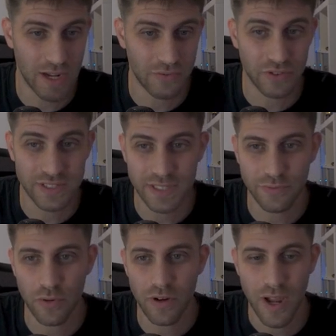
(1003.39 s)
After
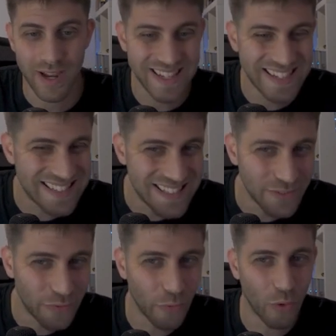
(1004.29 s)
c4, king
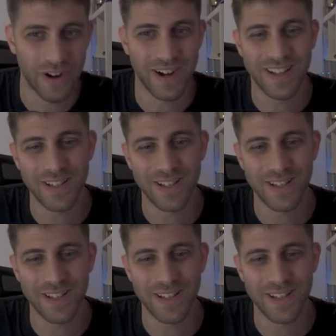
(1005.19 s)
d4.